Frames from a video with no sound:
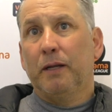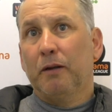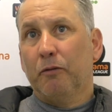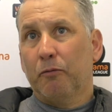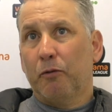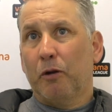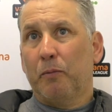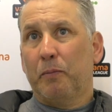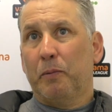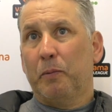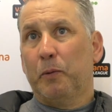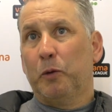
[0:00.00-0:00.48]
and
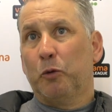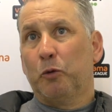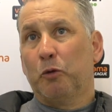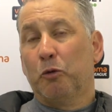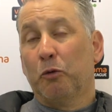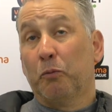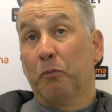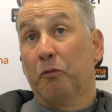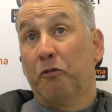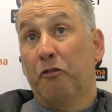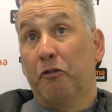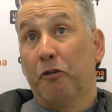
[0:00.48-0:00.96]
Robbie Booth
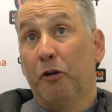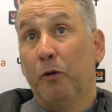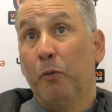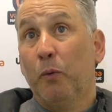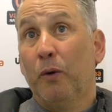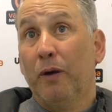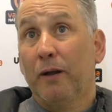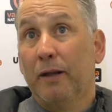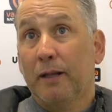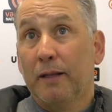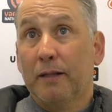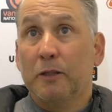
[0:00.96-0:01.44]
come
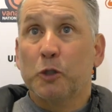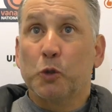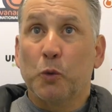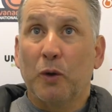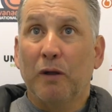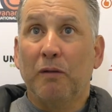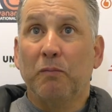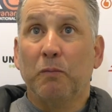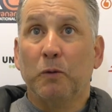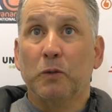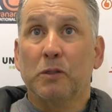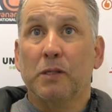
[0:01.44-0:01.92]
through
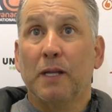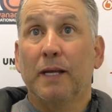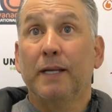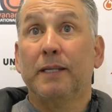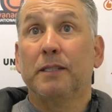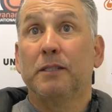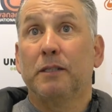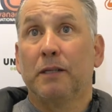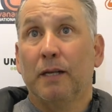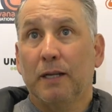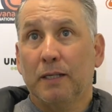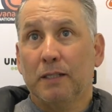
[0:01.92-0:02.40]
12 months
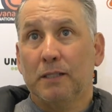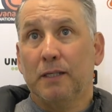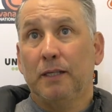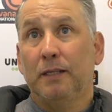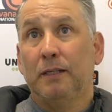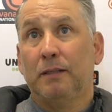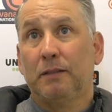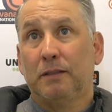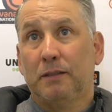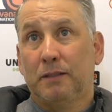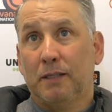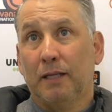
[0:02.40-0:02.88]
later and
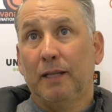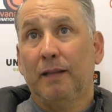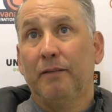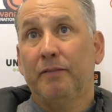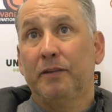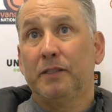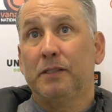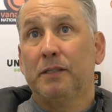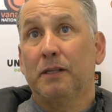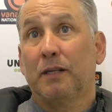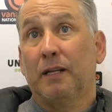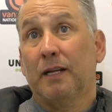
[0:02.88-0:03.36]
actually
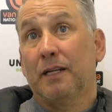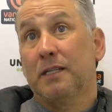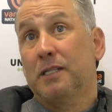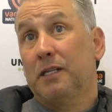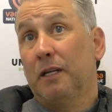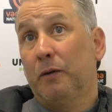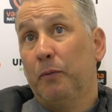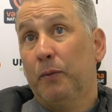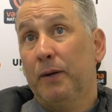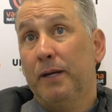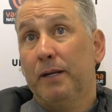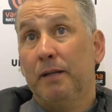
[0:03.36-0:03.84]
delivered and
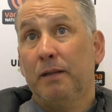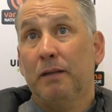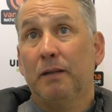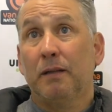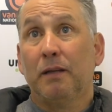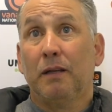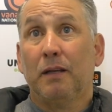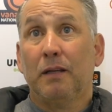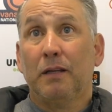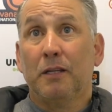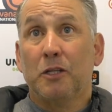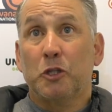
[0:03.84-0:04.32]
actually win.
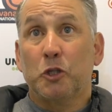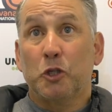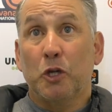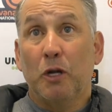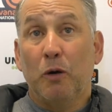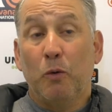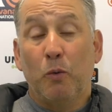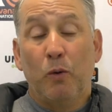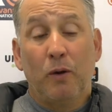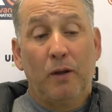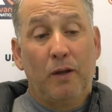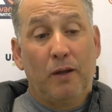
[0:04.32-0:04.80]

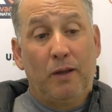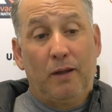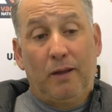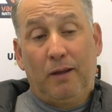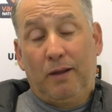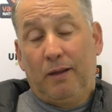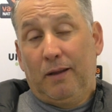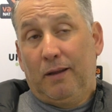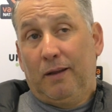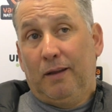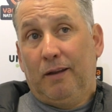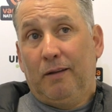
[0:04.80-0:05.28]
So,
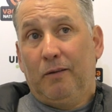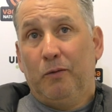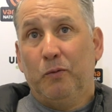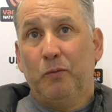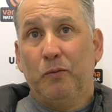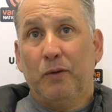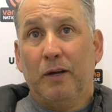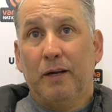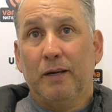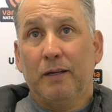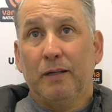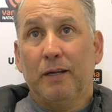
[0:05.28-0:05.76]
you
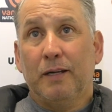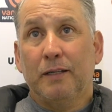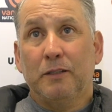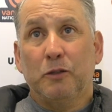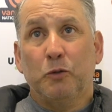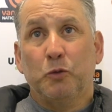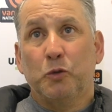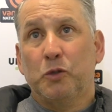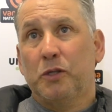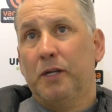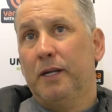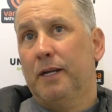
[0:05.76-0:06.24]
know, I
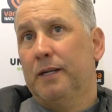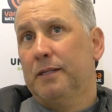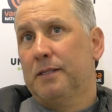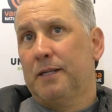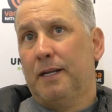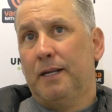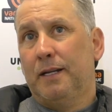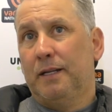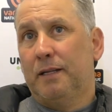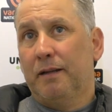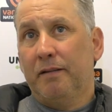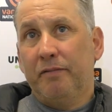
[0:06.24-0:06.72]
don't see it as
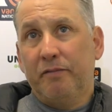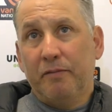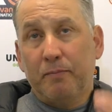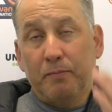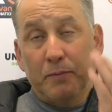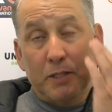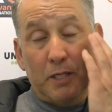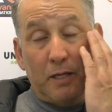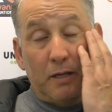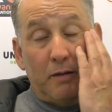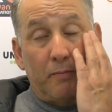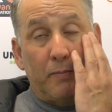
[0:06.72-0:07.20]
any different
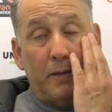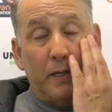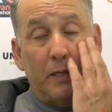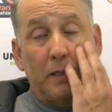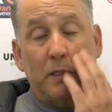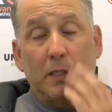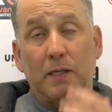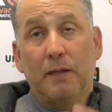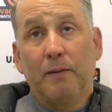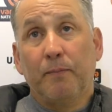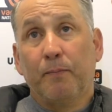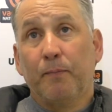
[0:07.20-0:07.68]
myself personally.